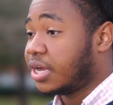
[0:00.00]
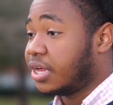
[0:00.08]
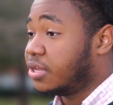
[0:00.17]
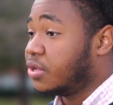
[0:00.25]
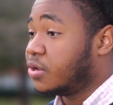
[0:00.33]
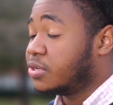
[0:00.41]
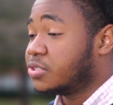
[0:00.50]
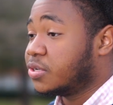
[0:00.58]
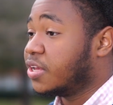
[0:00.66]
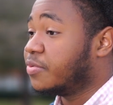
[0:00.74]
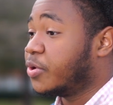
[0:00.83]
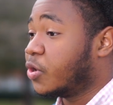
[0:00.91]
and they also
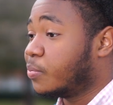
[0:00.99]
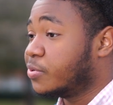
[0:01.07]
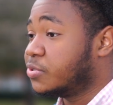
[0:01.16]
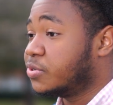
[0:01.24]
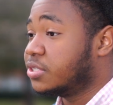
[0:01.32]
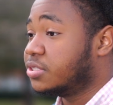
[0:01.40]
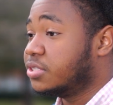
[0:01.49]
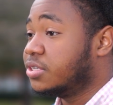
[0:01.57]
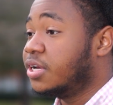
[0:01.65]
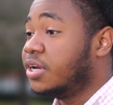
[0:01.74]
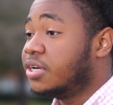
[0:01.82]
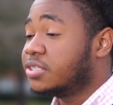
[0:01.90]
gave me an opportunity
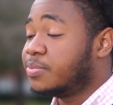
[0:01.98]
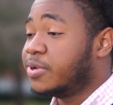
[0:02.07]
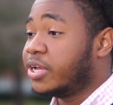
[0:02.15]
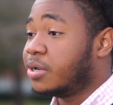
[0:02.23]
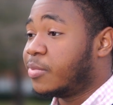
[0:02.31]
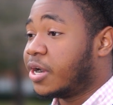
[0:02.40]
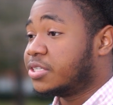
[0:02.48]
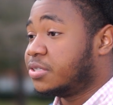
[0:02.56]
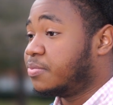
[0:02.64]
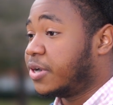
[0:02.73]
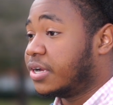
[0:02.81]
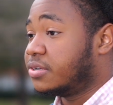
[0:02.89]
to play in the
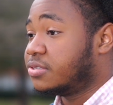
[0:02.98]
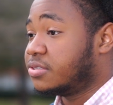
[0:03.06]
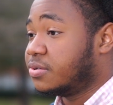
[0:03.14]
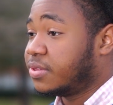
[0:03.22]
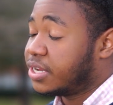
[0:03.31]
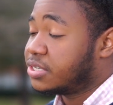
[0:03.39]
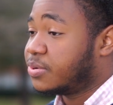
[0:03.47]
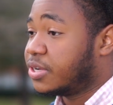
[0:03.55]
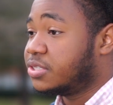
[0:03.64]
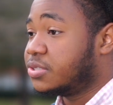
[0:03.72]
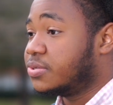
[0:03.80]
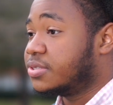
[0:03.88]
marching band, so that's why
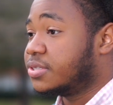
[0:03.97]
I chose